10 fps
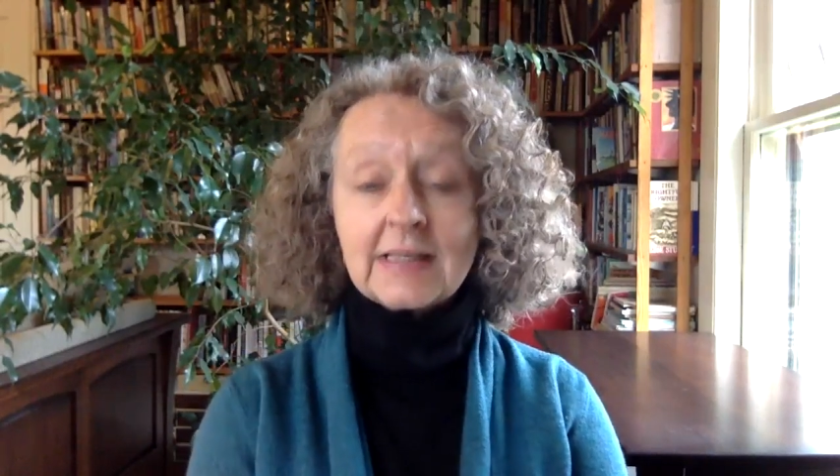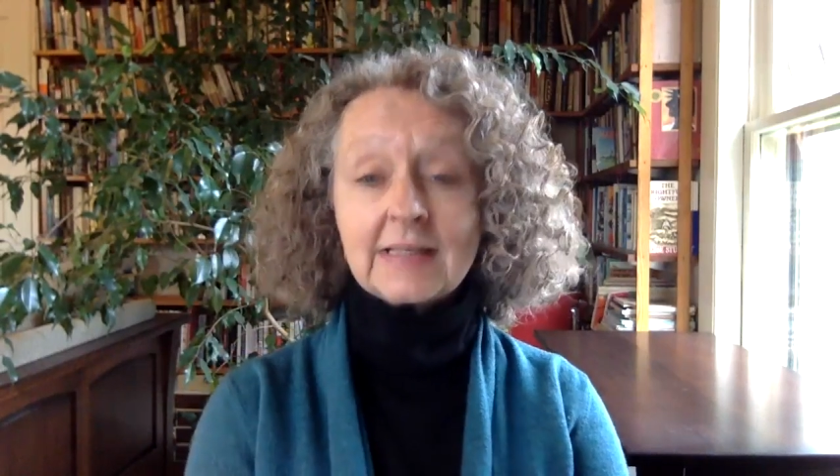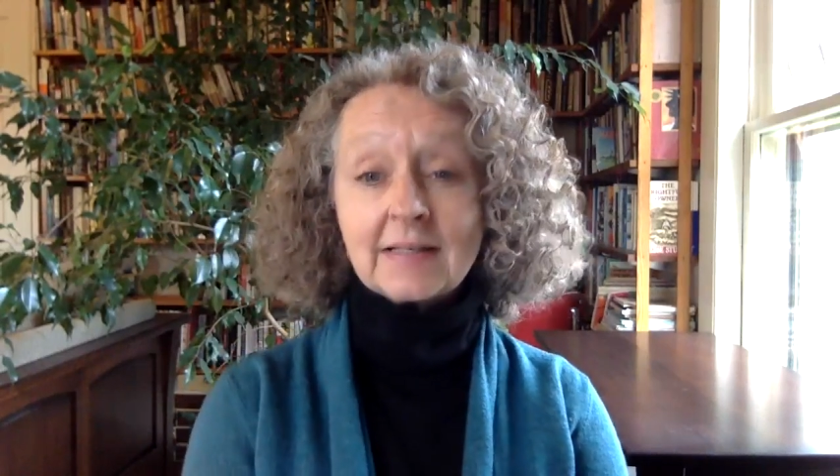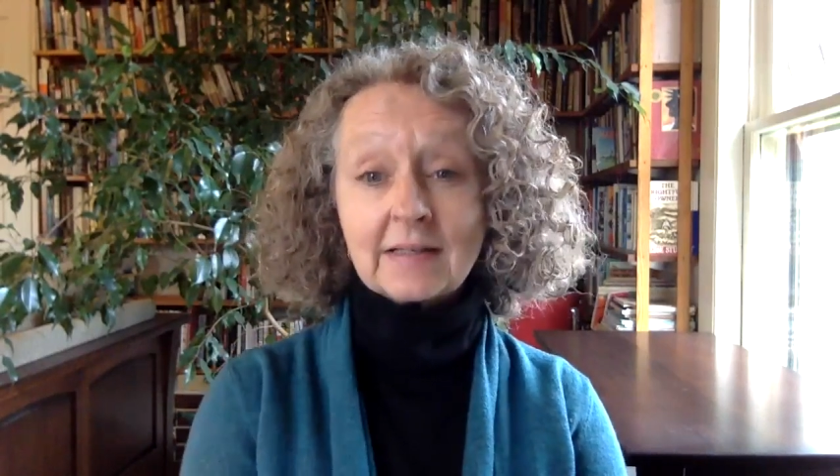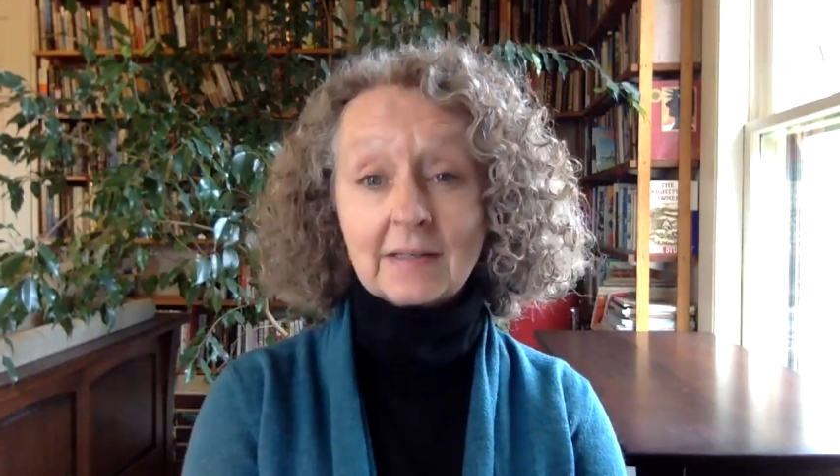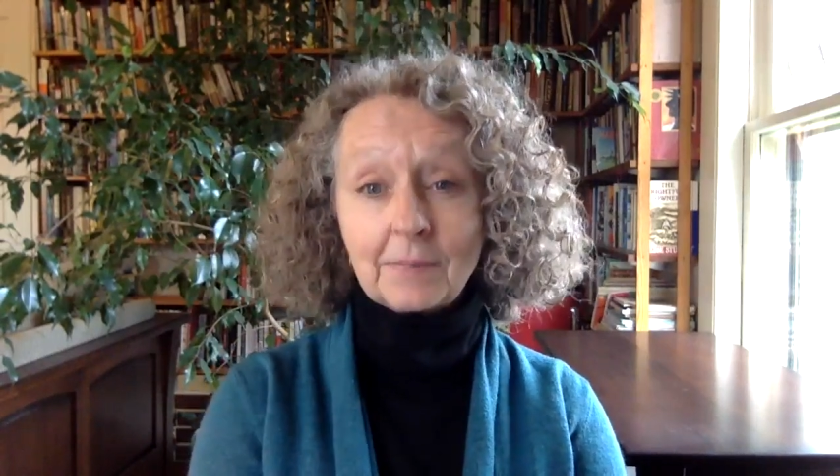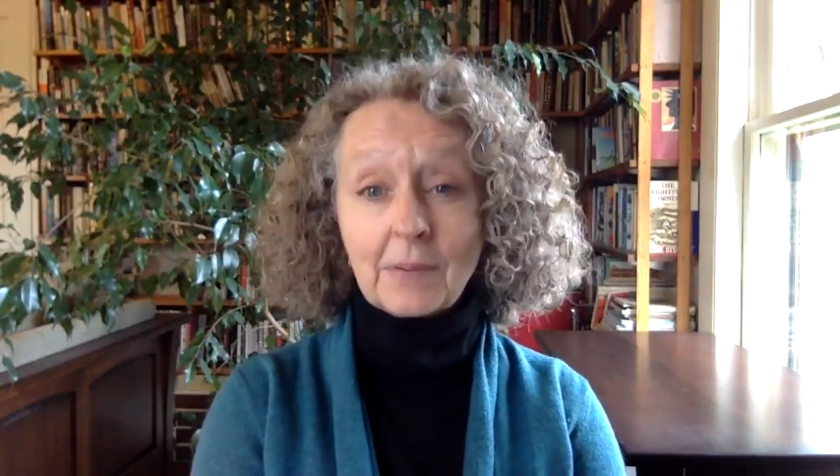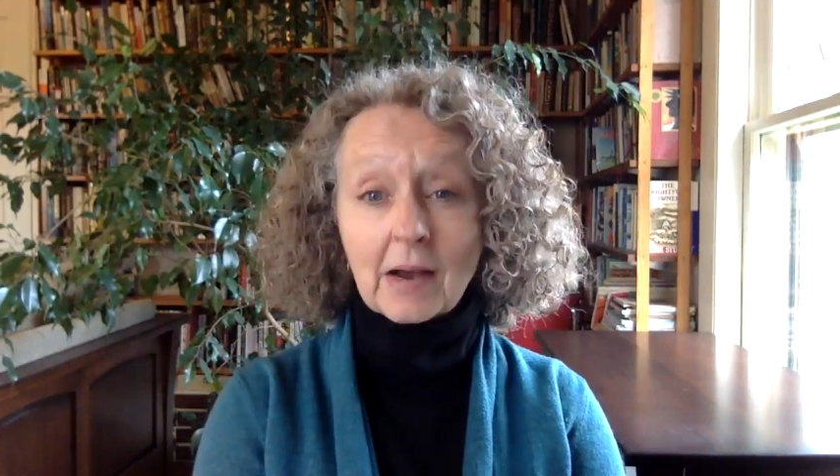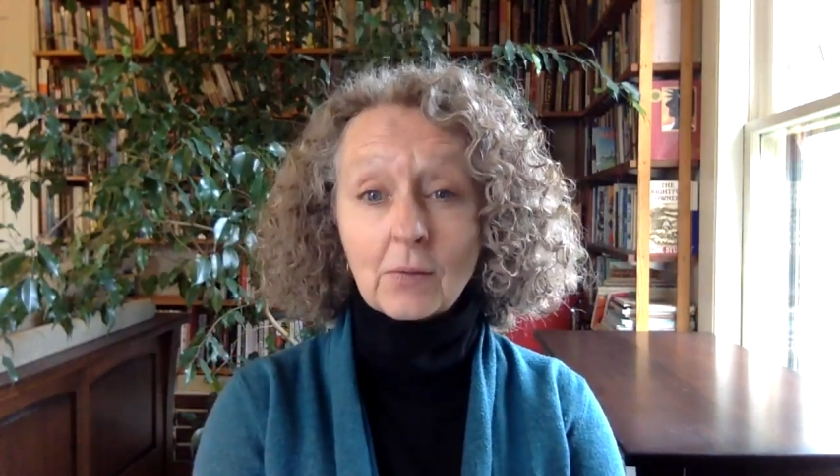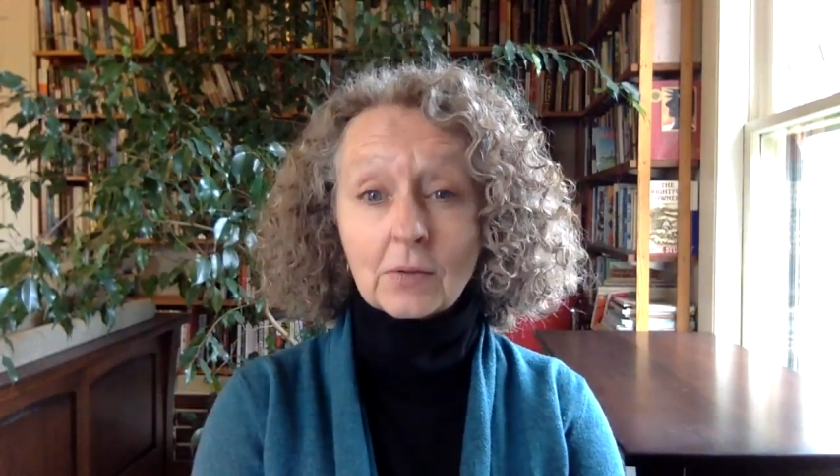It's Lynn
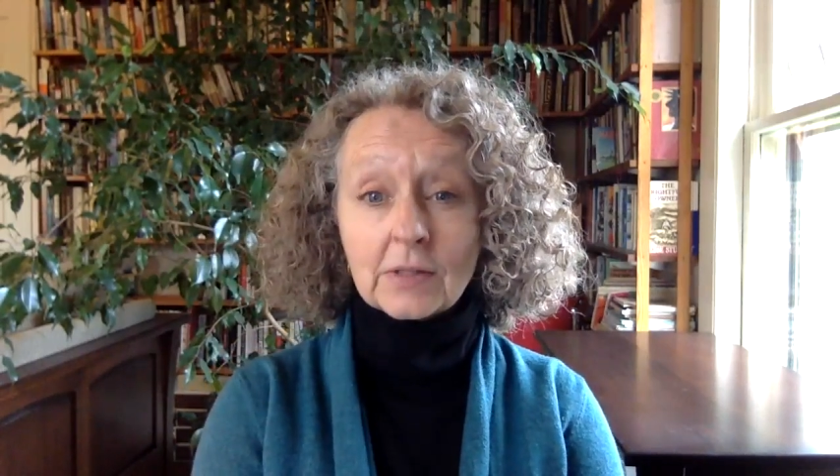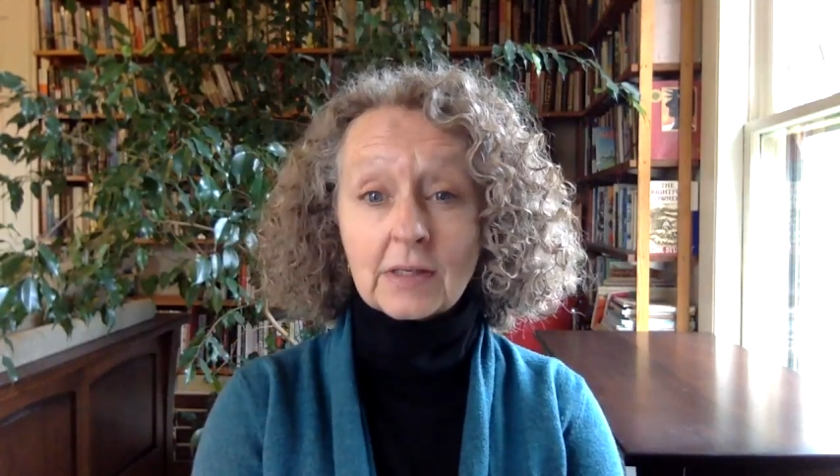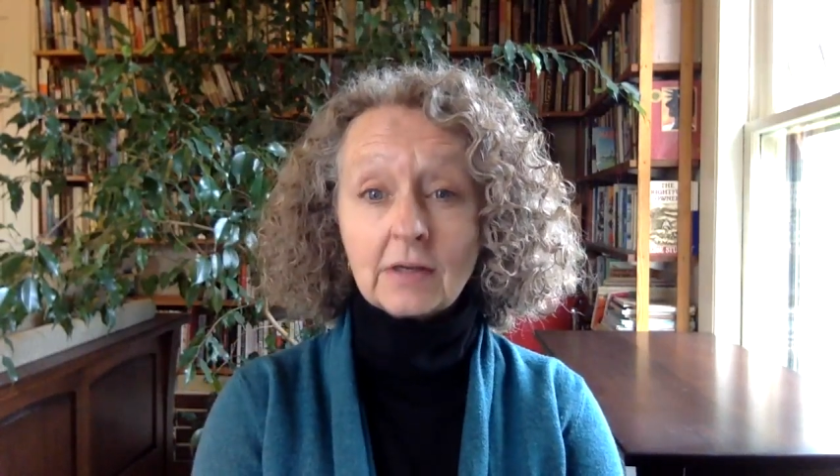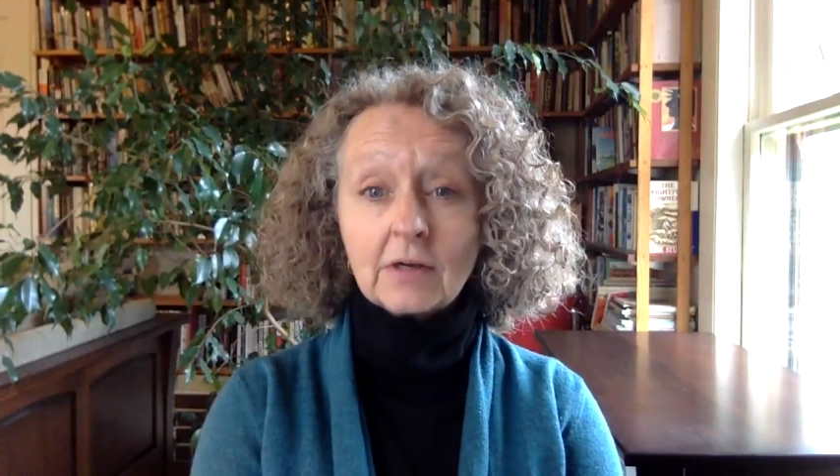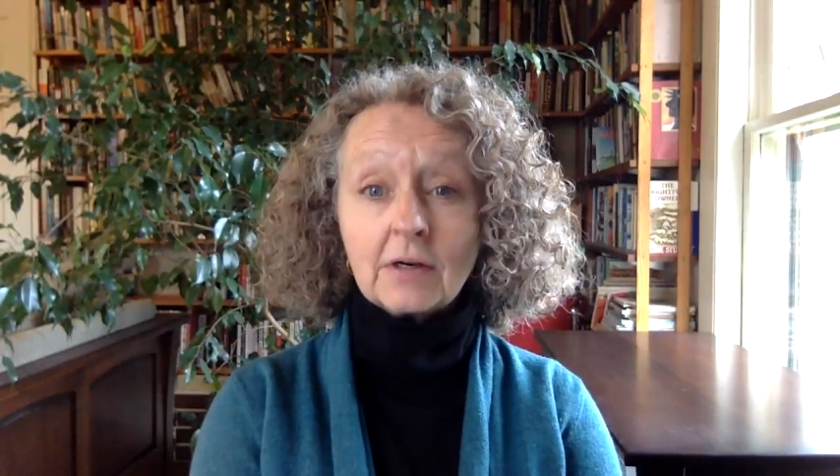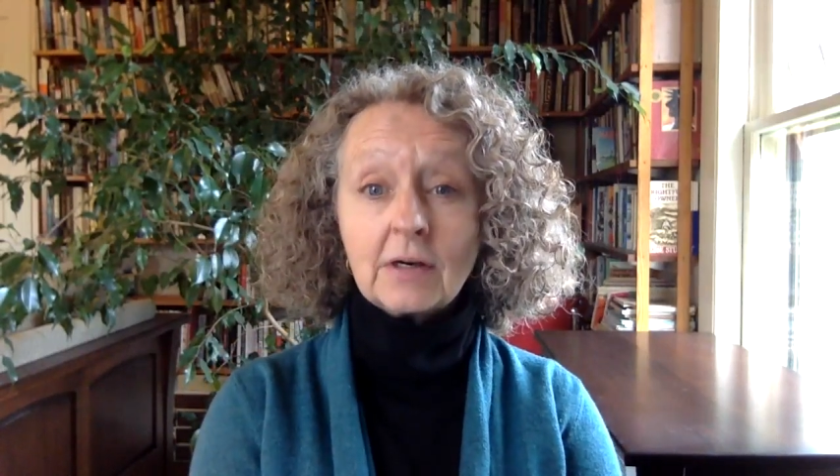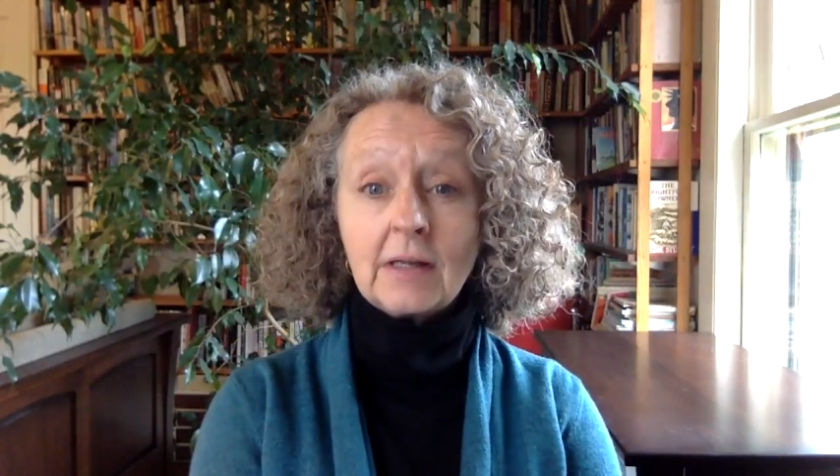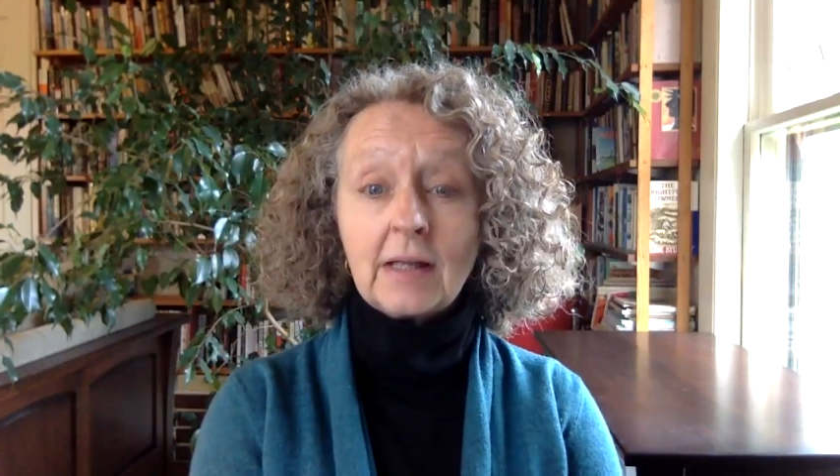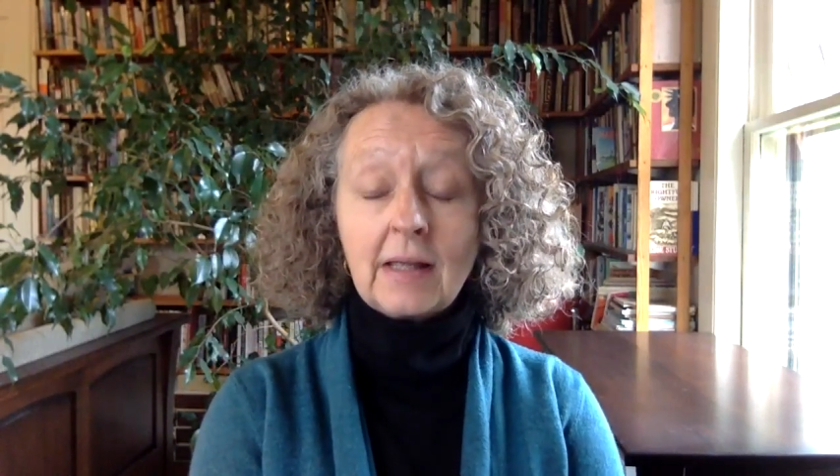Powell here.